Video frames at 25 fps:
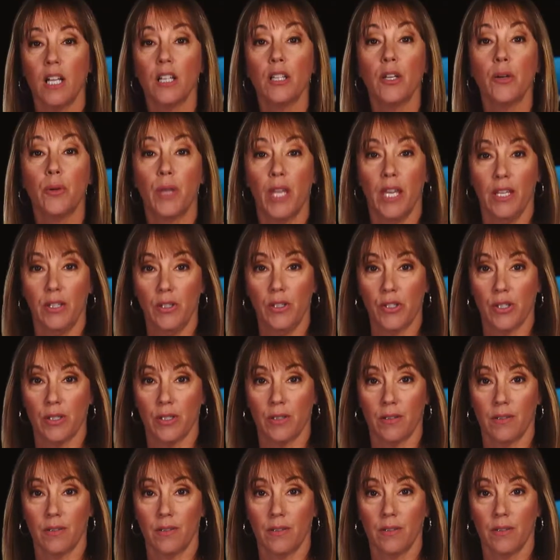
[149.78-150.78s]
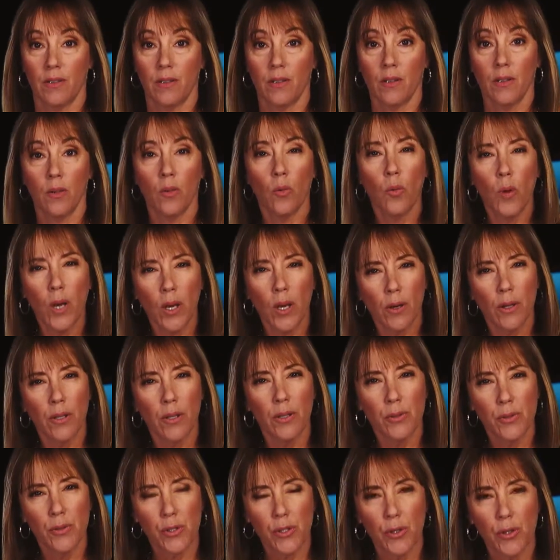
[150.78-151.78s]
A location. Where are
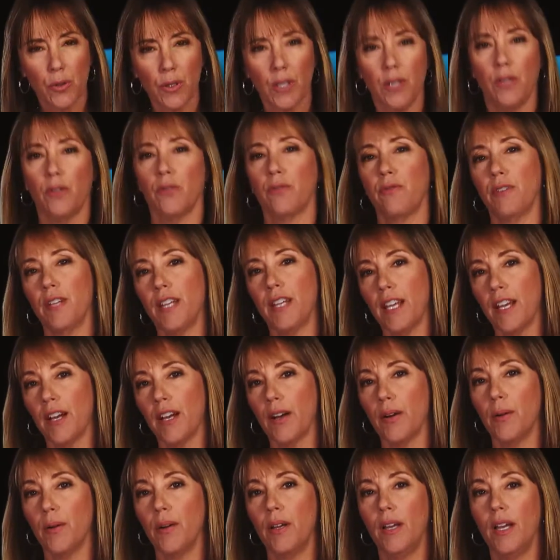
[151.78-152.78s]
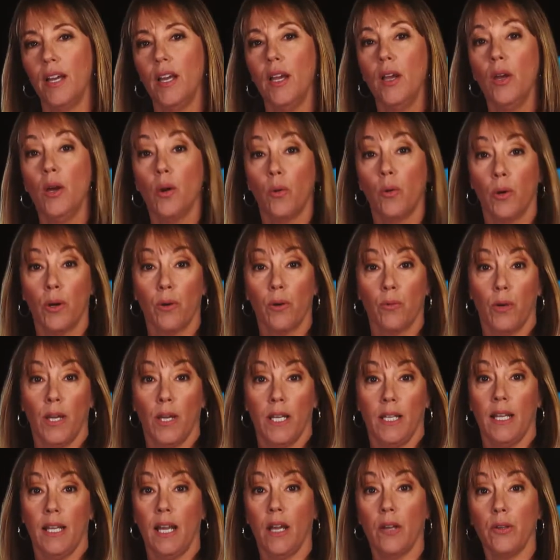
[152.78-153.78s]
you shooting your video? We're
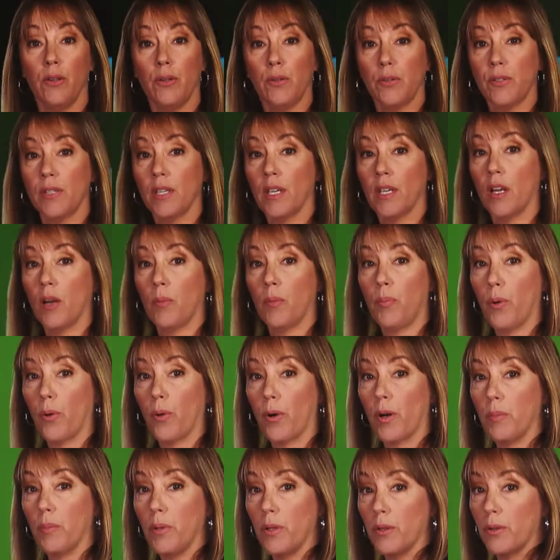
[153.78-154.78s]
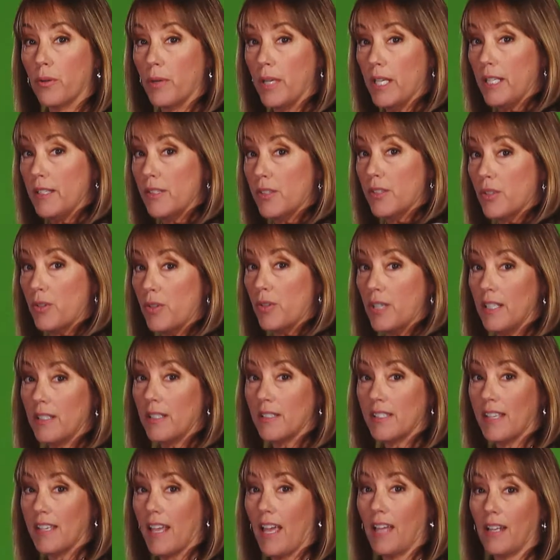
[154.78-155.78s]
right now using a portable green screen
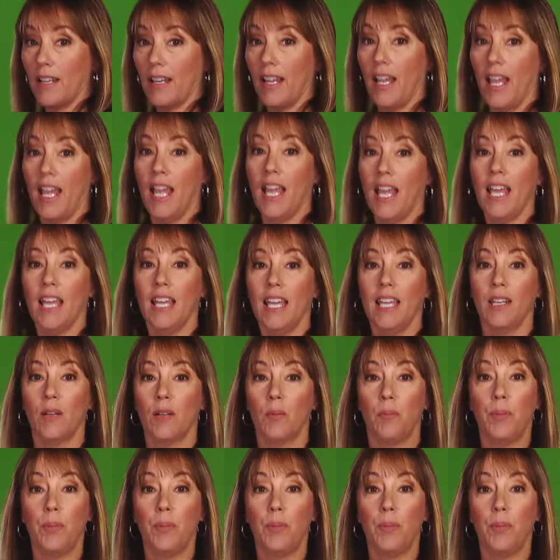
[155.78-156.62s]
set in a